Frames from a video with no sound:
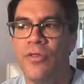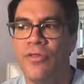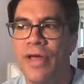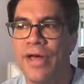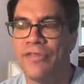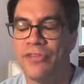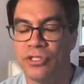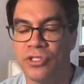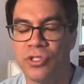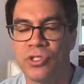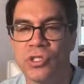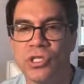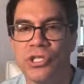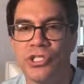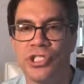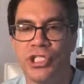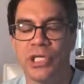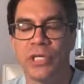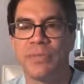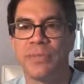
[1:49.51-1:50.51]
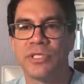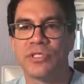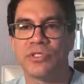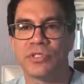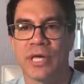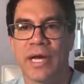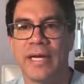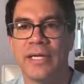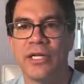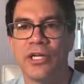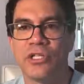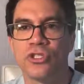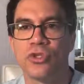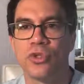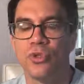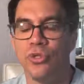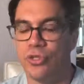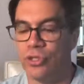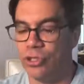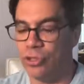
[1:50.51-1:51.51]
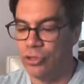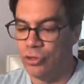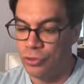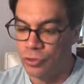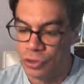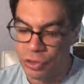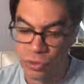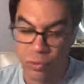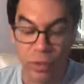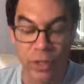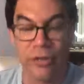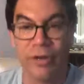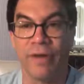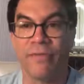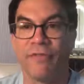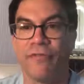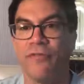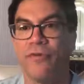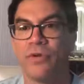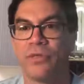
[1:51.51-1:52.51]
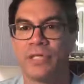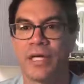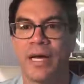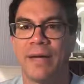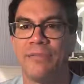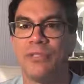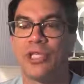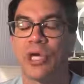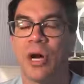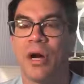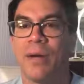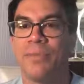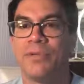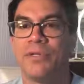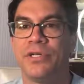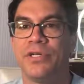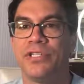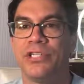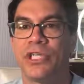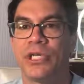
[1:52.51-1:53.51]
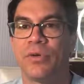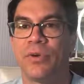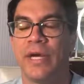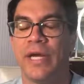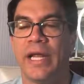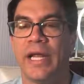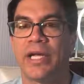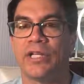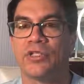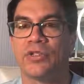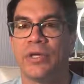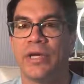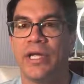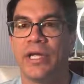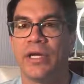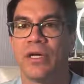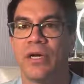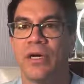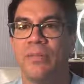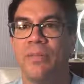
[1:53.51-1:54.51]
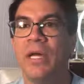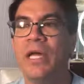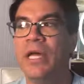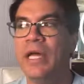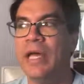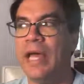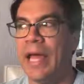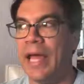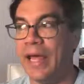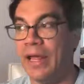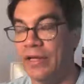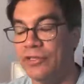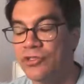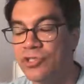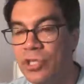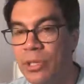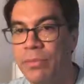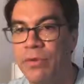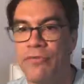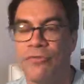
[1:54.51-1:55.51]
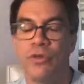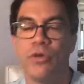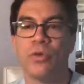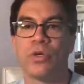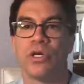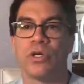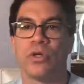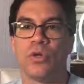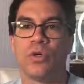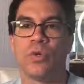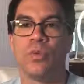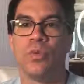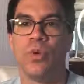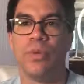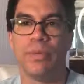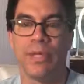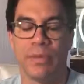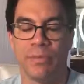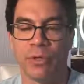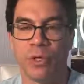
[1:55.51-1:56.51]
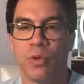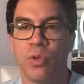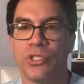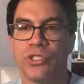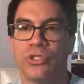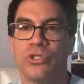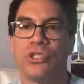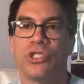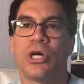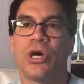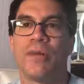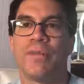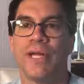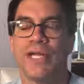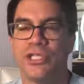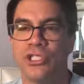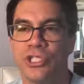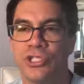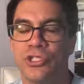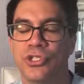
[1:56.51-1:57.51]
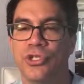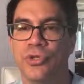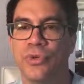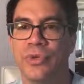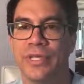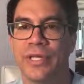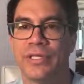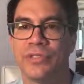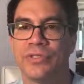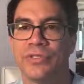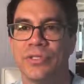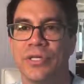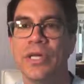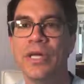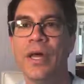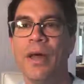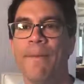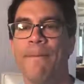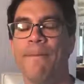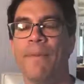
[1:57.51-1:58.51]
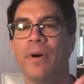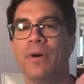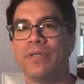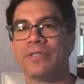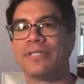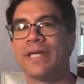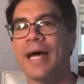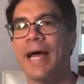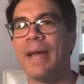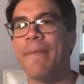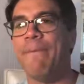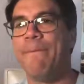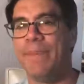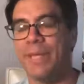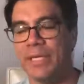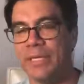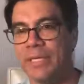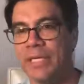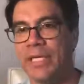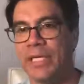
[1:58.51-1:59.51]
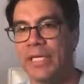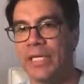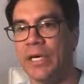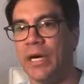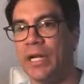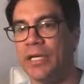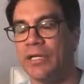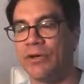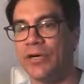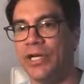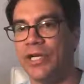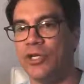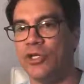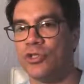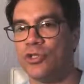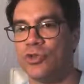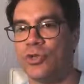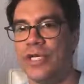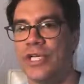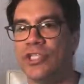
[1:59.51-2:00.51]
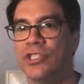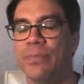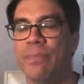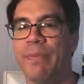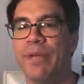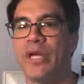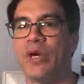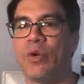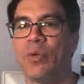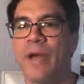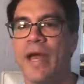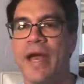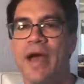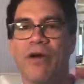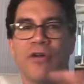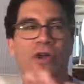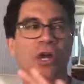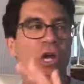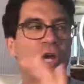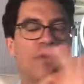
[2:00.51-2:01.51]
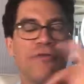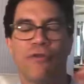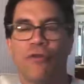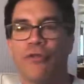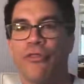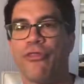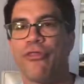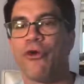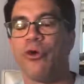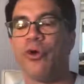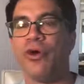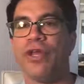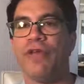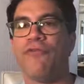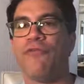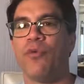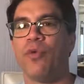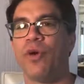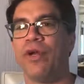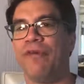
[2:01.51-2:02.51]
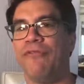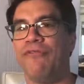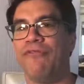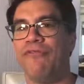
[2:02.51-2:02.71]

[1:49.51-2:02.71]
that this is a legitimate side hustle. You could do this while you have a full-time job to generate extra income, and some of you will be able to quit your job and just do this. Multi-billion-dollar industry. It's been around for 30, 40,